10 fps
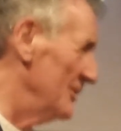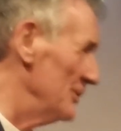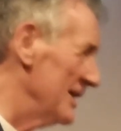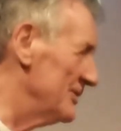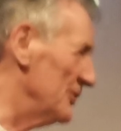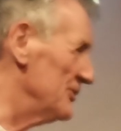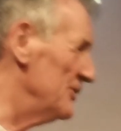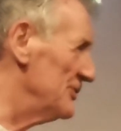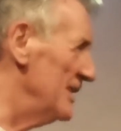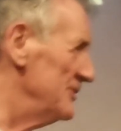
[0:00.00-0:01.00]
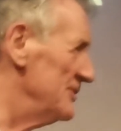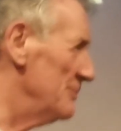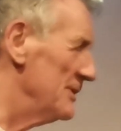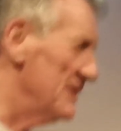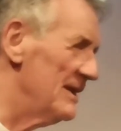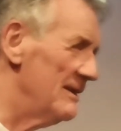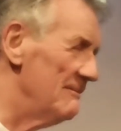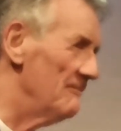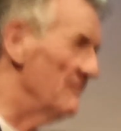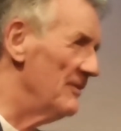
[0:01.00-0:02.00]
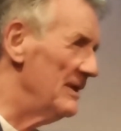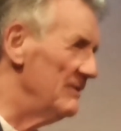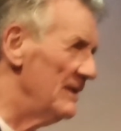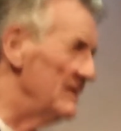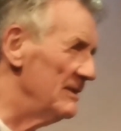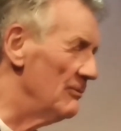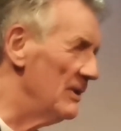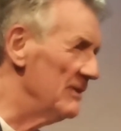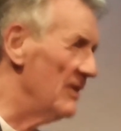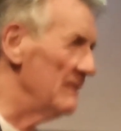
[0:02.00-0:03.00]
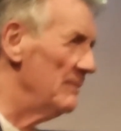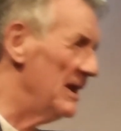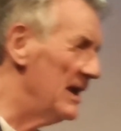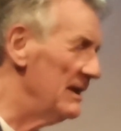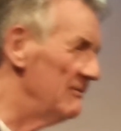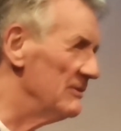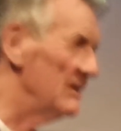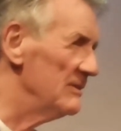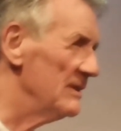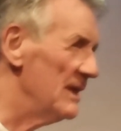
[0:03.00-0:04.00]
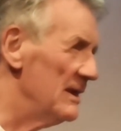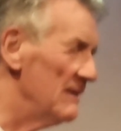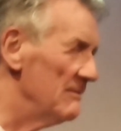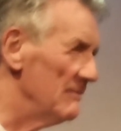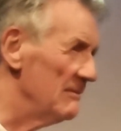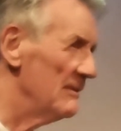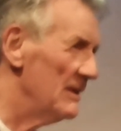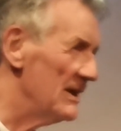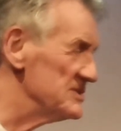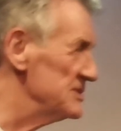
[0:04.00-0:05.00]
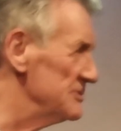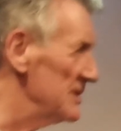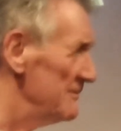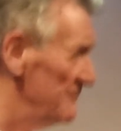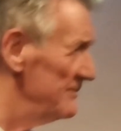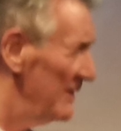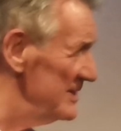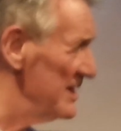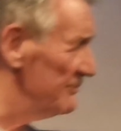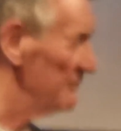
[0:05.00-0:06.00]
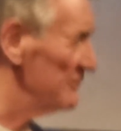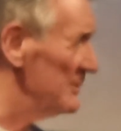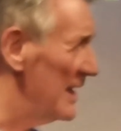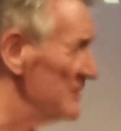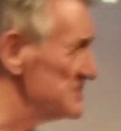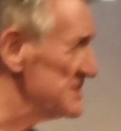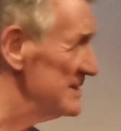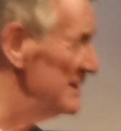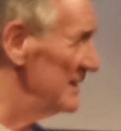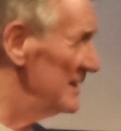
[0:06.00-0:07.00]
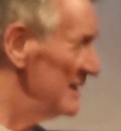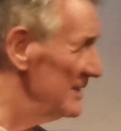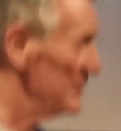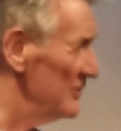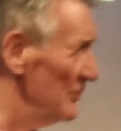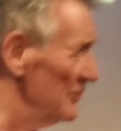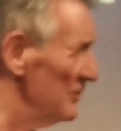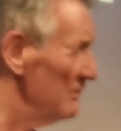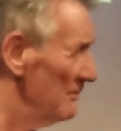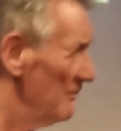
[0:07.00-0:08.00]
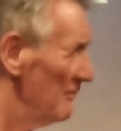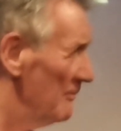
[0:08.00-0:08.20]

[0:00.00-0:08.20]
then we'll get on to this later, but they're in the way they behave and their attitudes like very different from the Hausa in the north.